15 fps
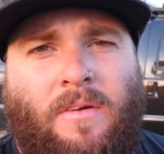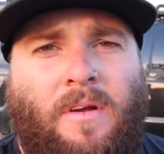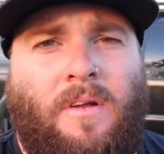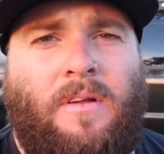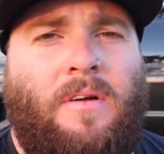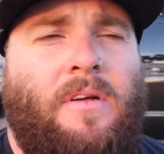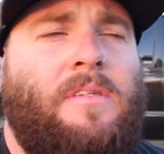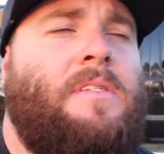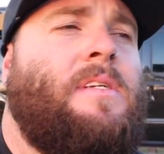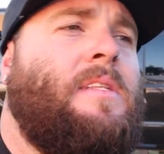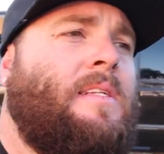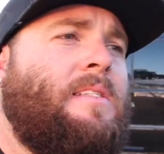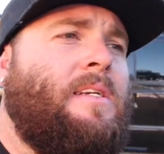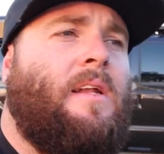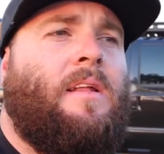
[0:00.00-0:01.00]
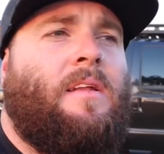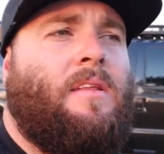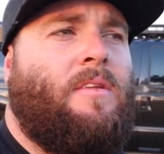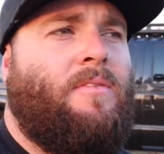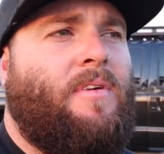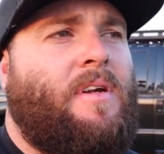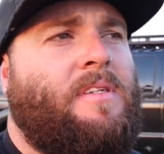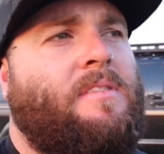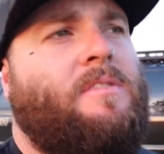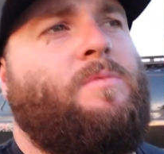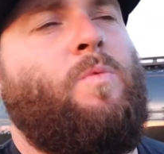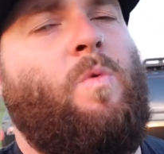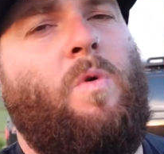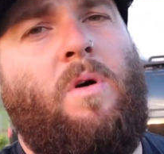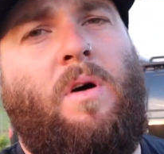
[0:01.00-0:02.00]
Righto guys, now let's get into the reasons
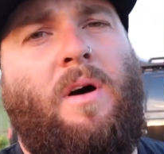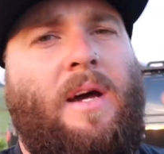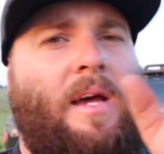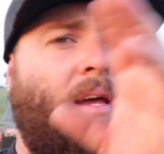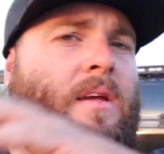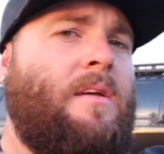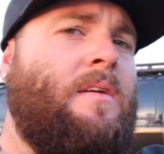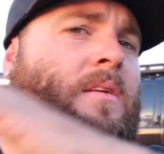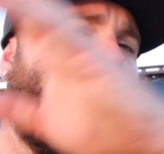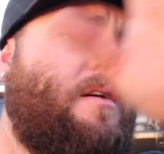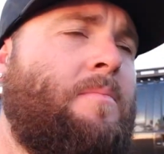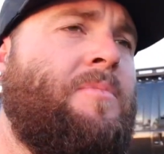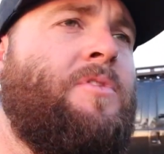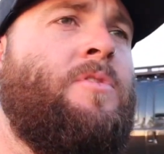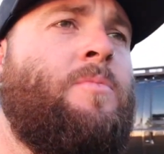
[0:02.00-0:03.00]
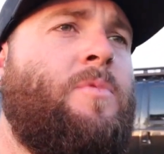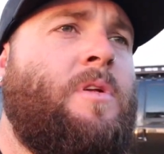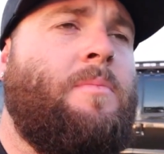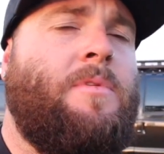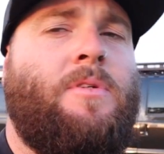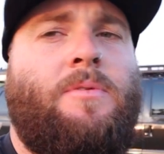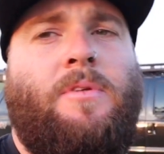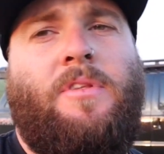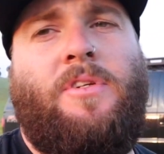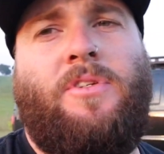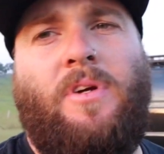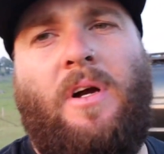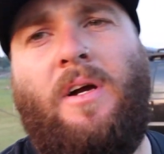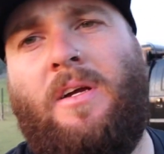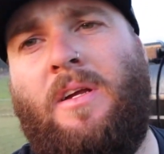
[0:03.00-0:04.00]
why I'm doing what I'm doing to the
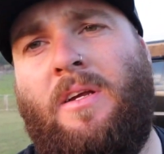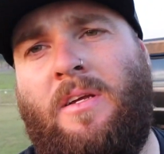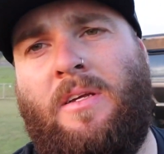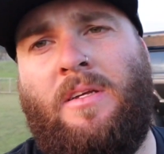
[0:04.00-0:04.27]
truck.